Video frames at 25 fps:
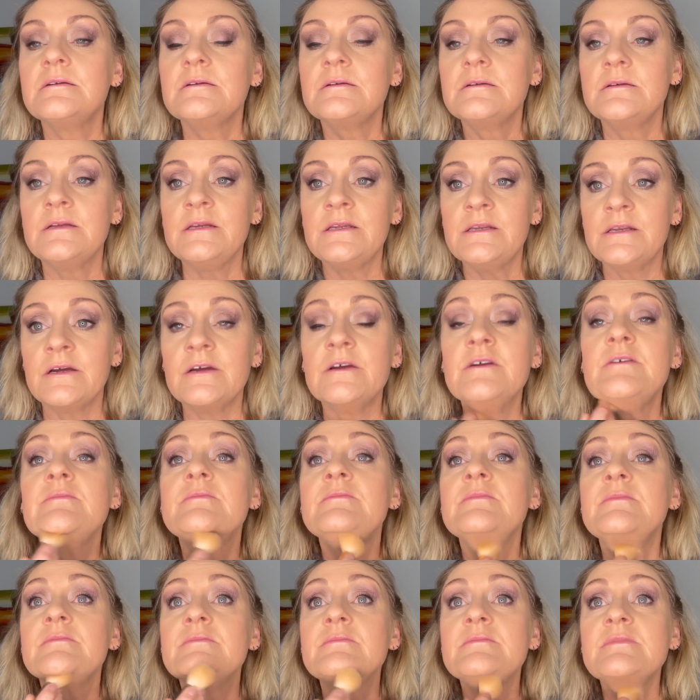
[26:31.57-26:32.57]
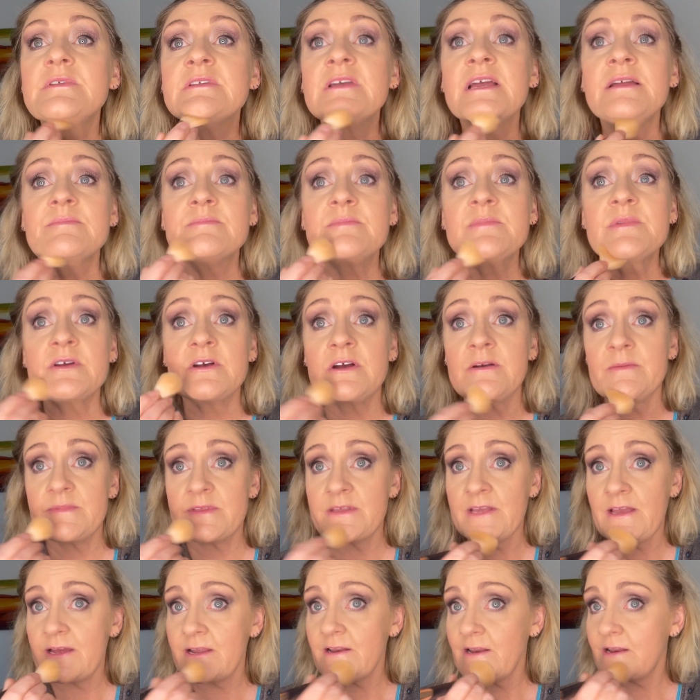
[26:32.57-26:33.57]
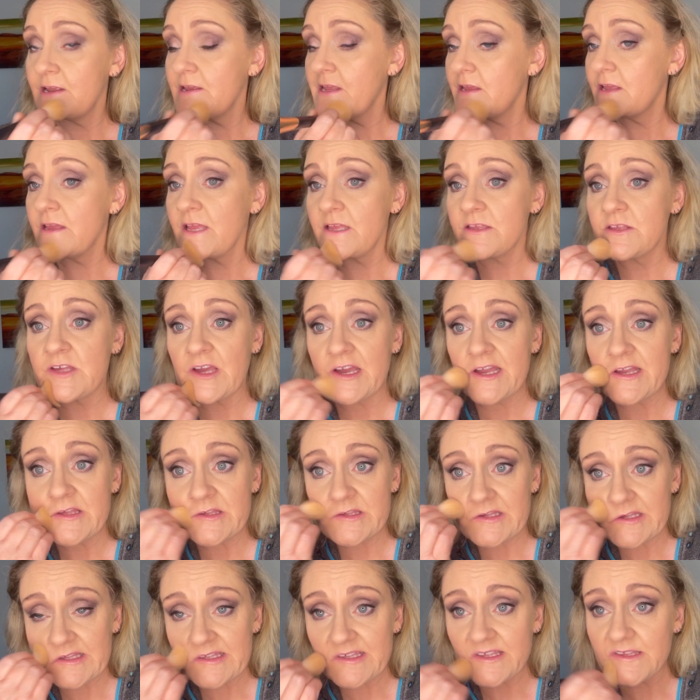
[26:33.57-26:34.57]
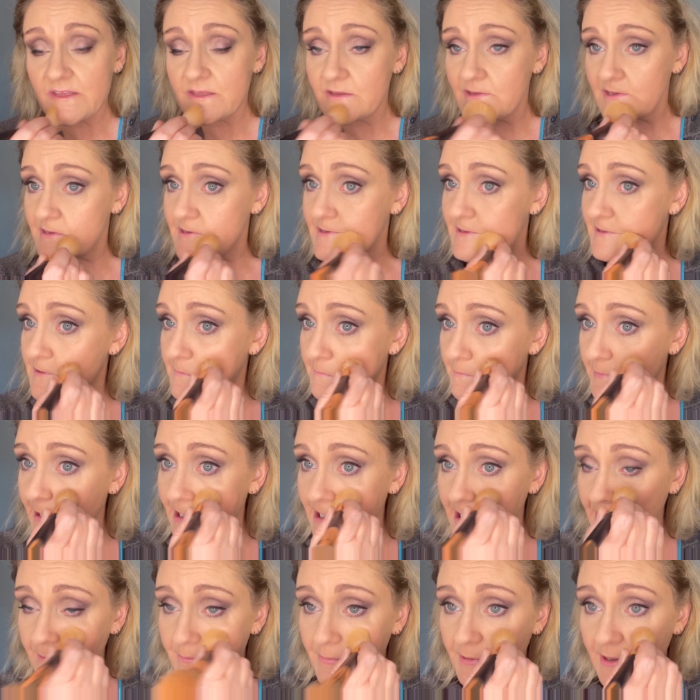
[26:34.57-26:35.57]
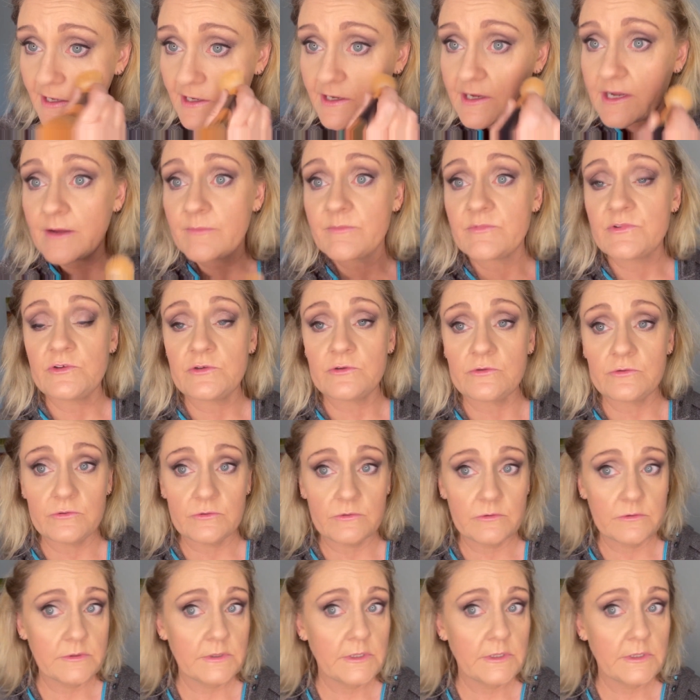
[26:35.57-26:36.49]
you know, sometimes that changes the makeup outcome too.